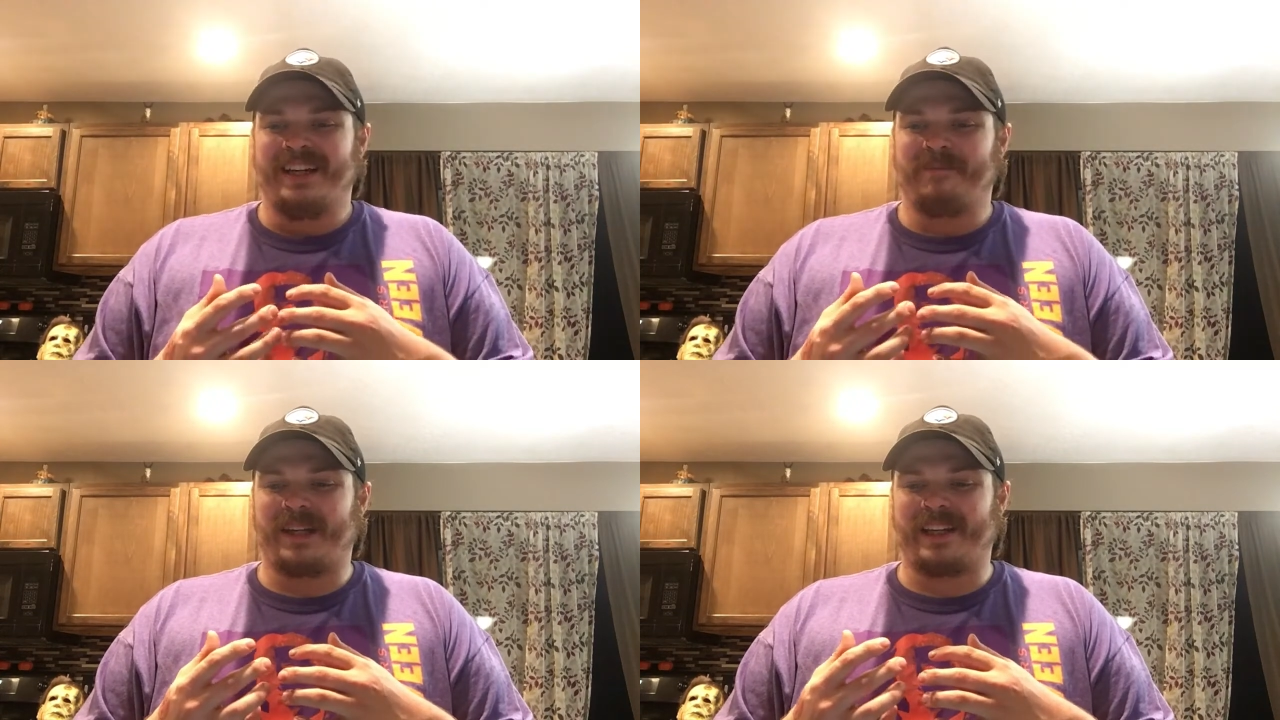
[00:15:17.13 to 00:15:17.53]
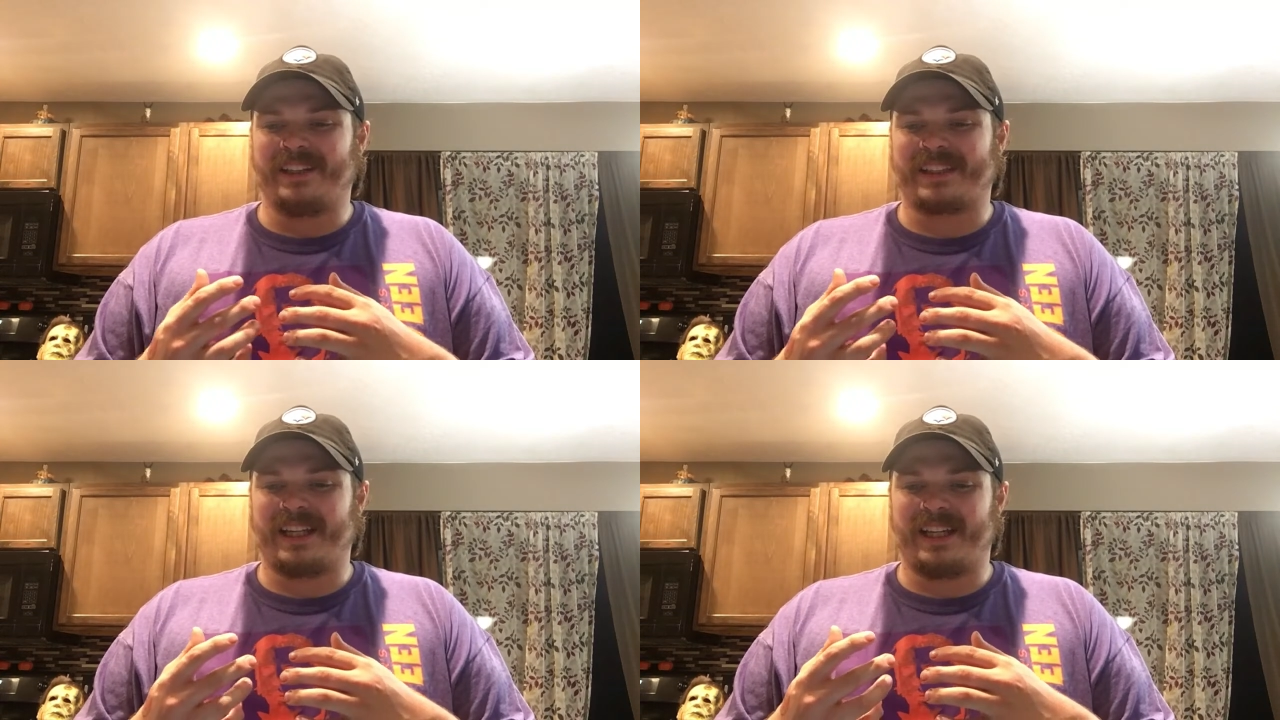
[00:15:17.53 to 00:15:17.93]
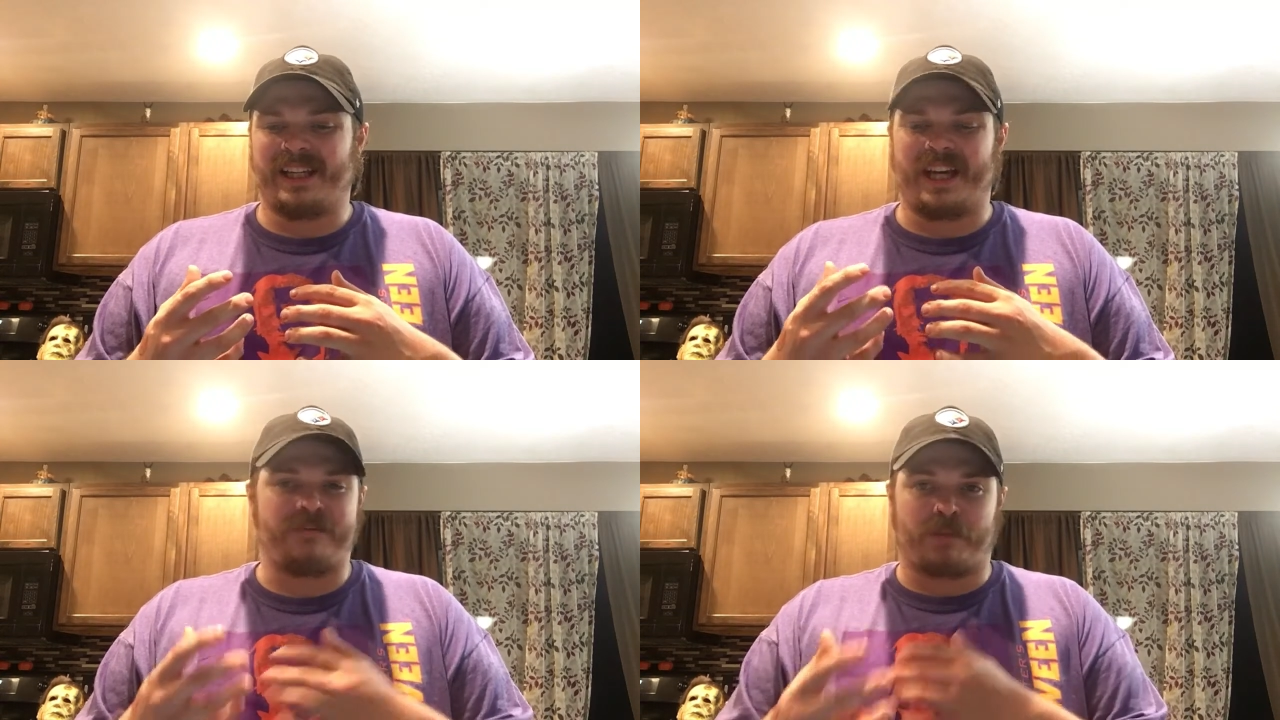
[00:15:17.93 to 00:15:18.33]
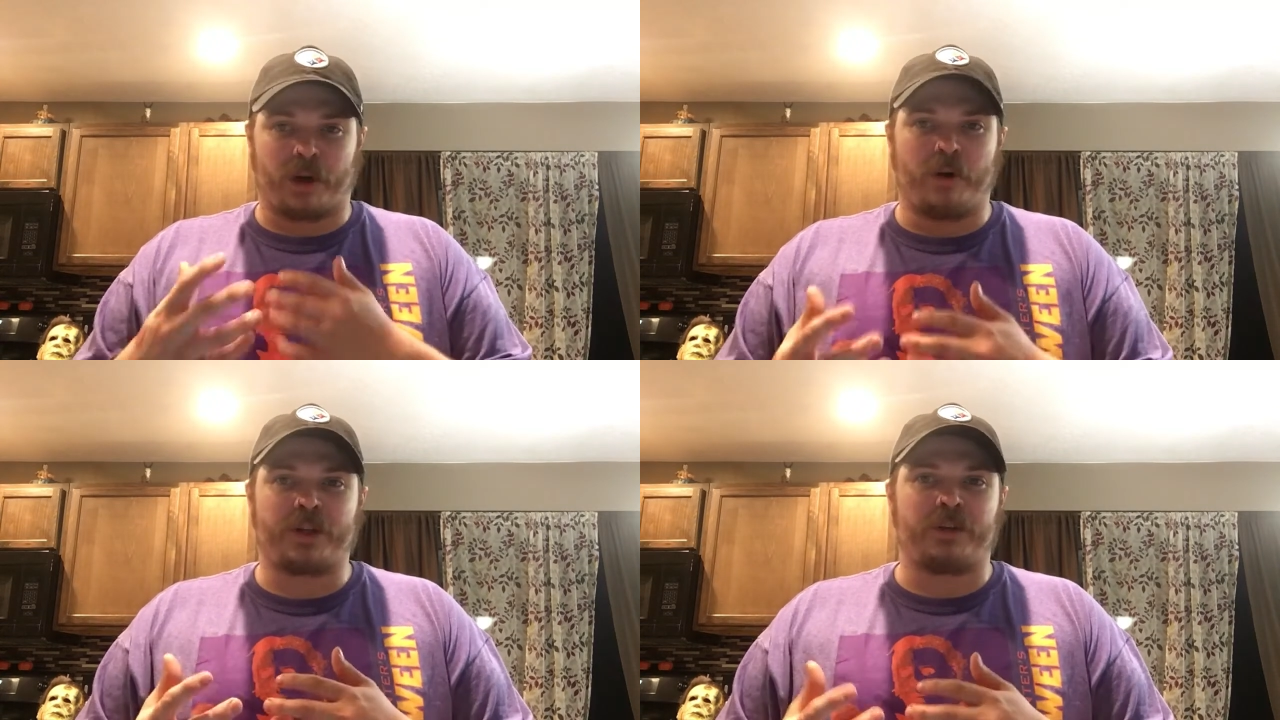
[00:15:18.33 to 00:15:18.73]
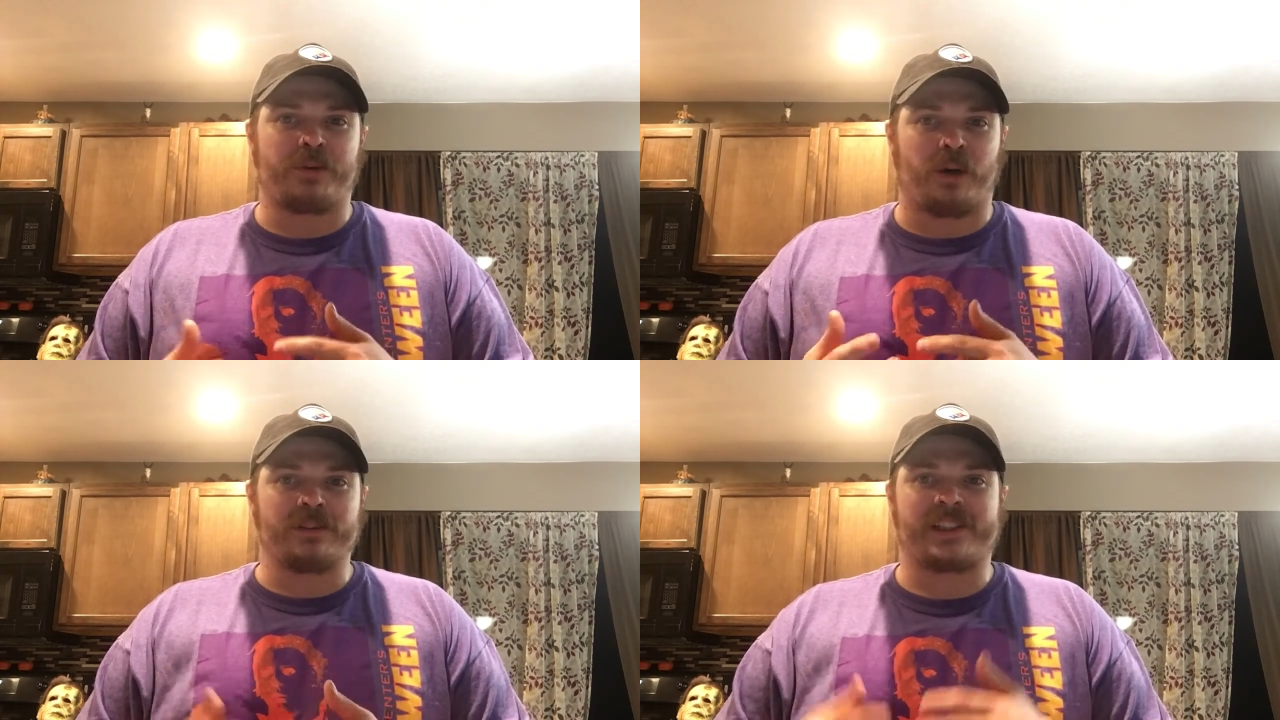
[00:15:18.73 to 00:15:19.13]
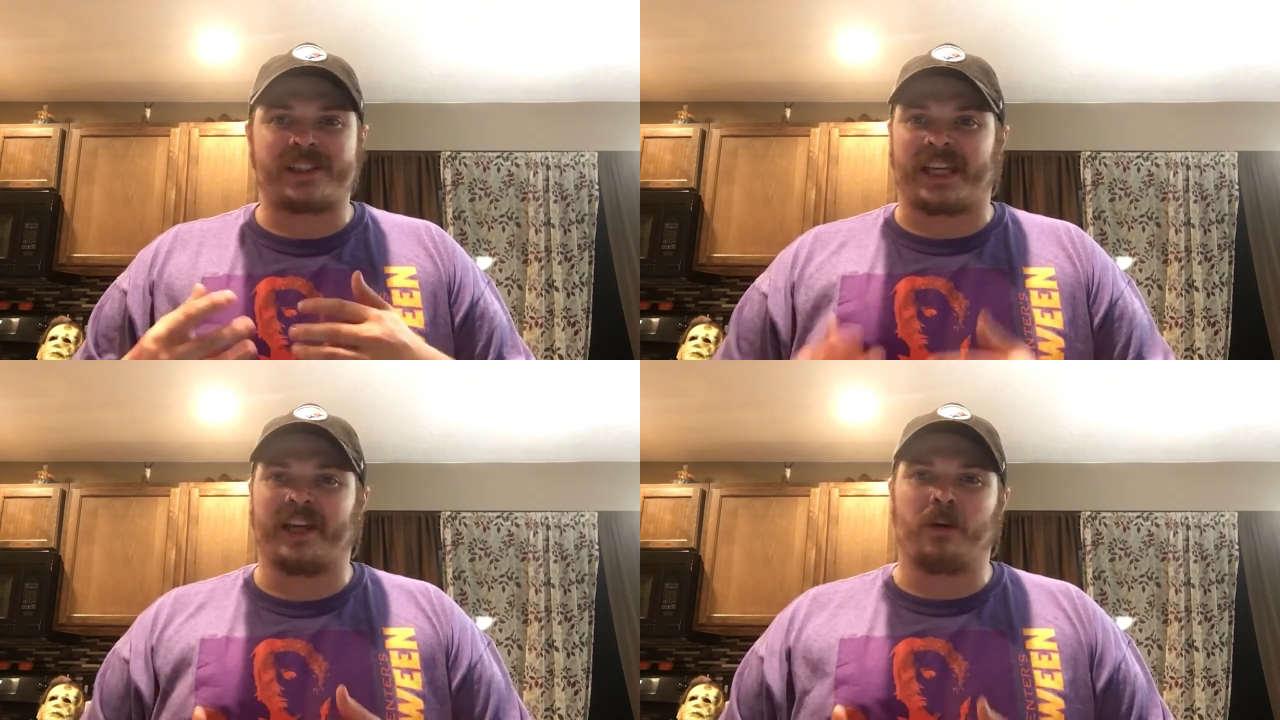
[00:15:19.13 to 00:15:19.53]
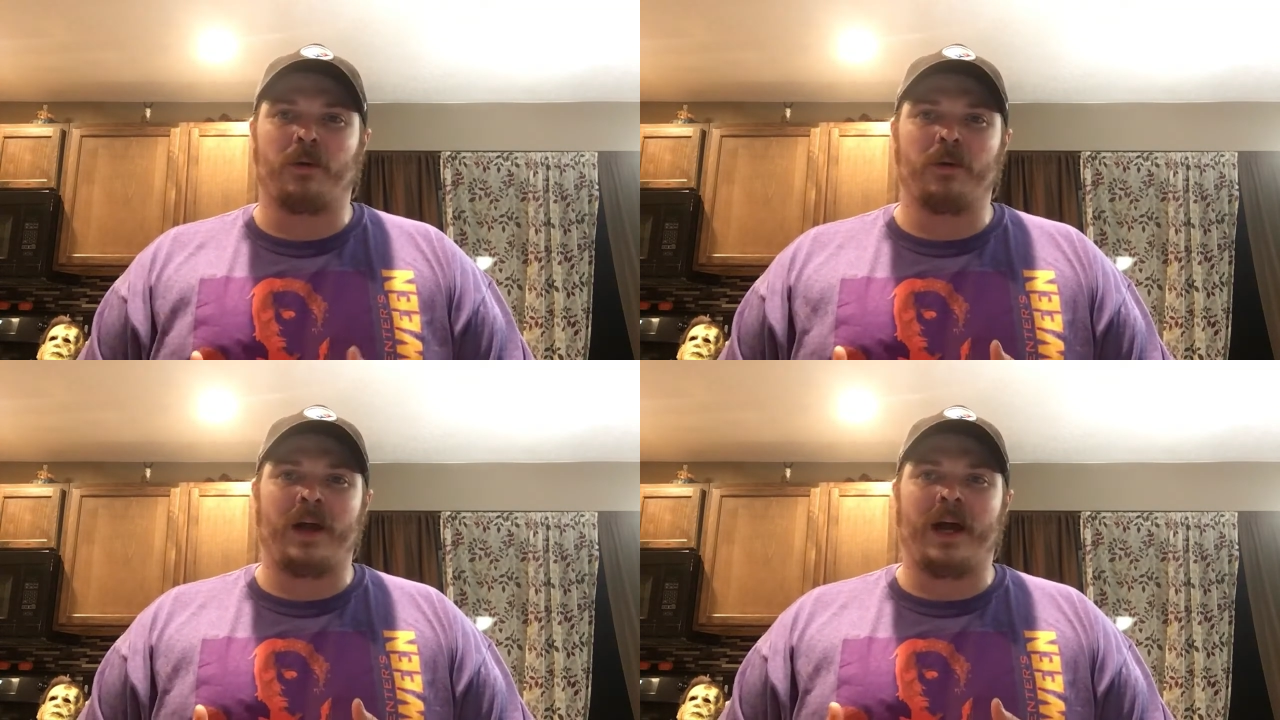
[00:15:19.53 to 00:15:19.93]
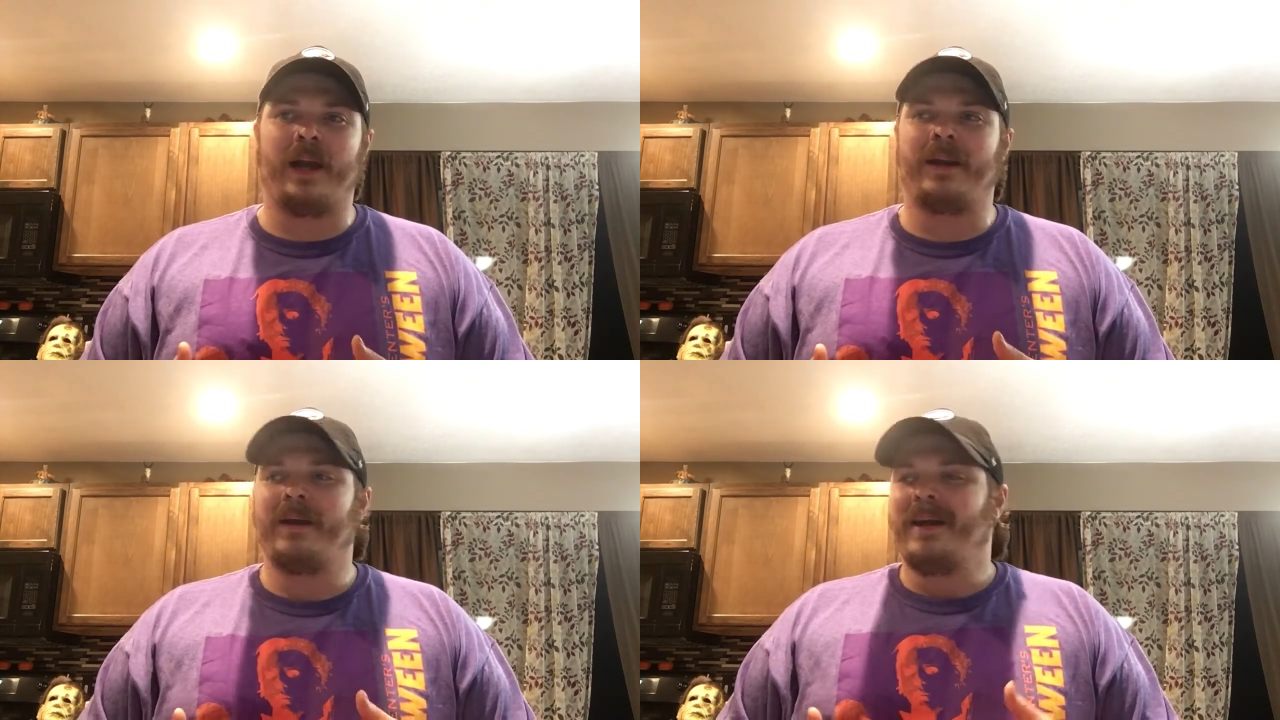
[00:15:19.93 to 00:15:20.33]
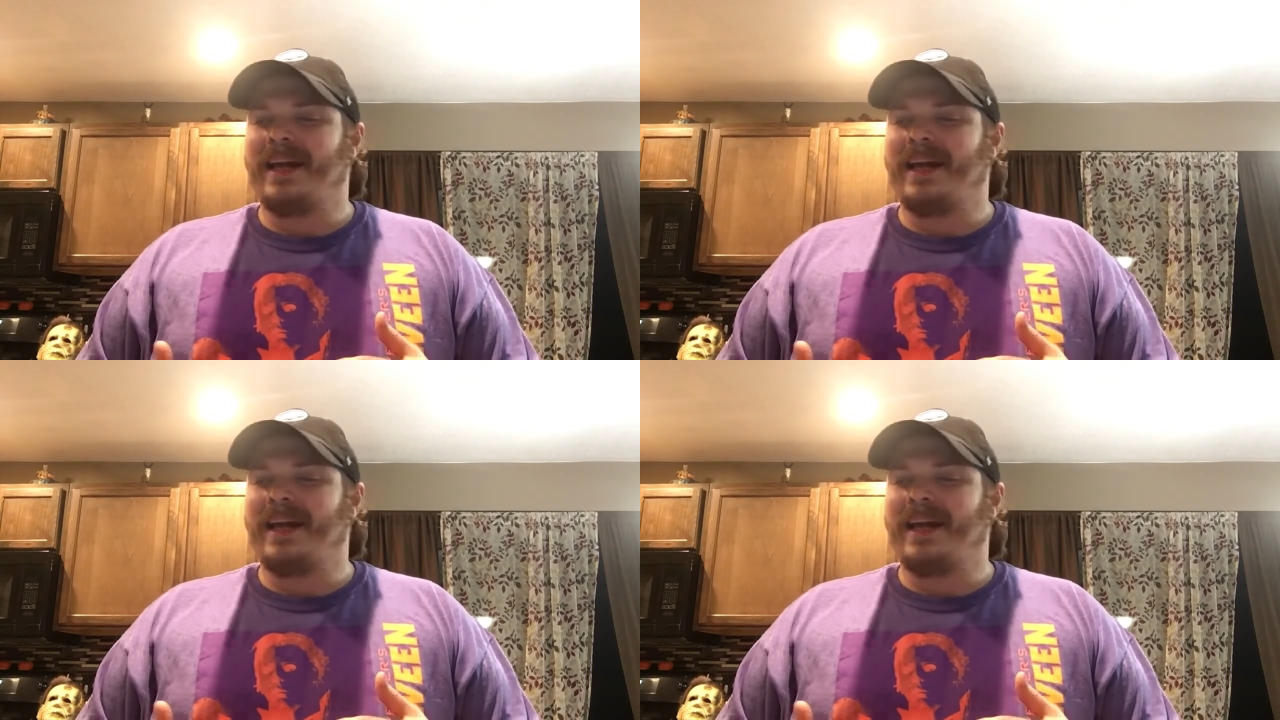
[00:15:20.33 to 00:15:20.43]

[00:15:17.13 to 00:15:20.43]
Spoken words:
because it broke, you don't see it a whole lot.